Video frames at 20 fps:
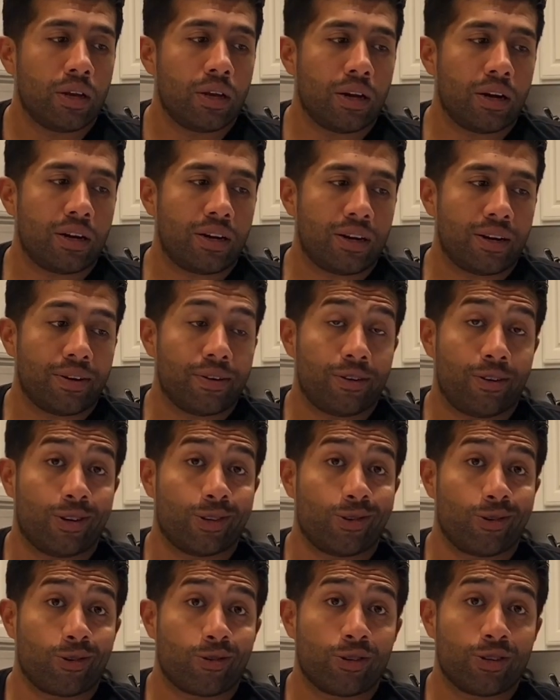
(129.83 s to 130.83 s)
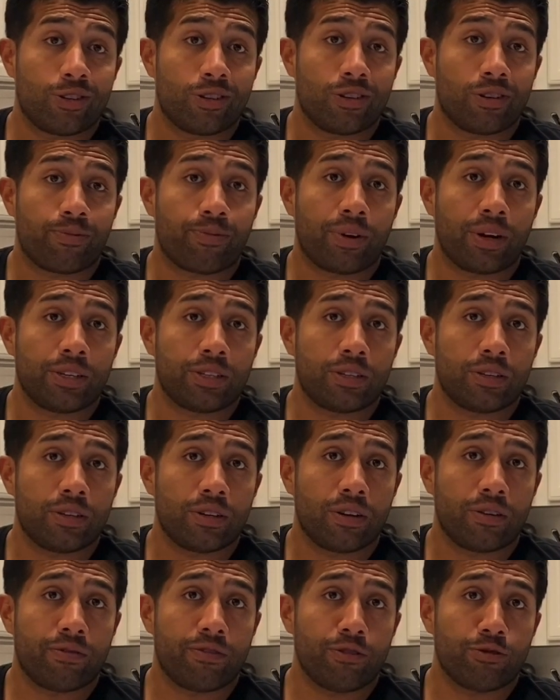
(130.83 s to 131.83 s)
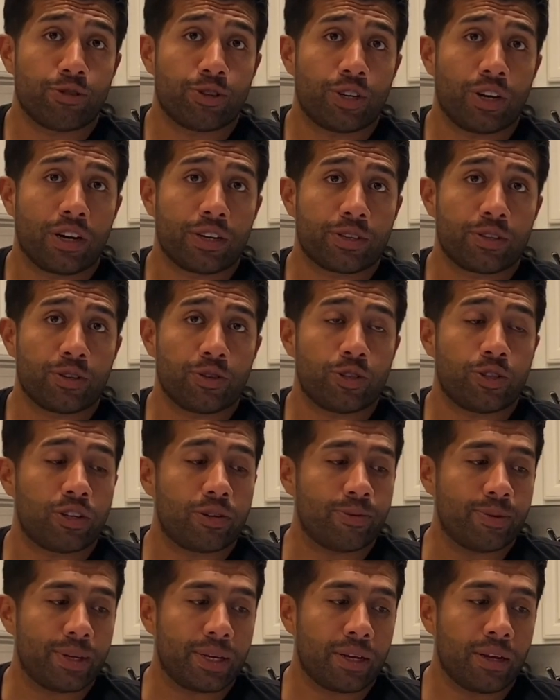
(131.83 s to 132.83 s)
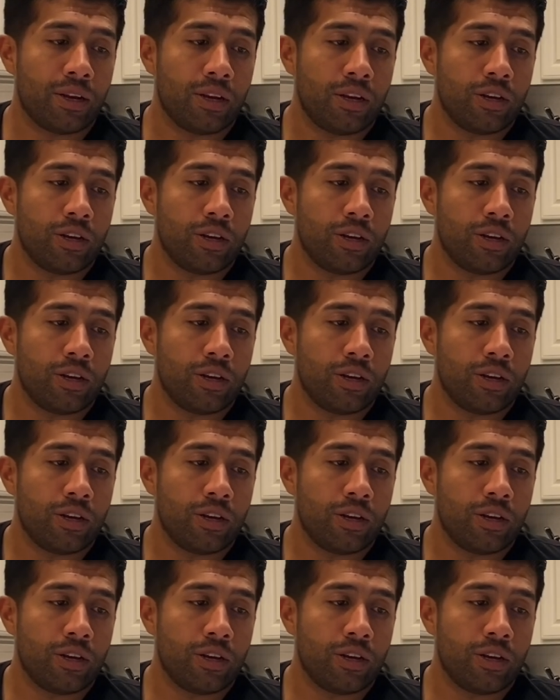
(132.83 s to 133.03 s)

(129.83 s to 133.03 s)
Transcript: also increases the price of those shocks considerably.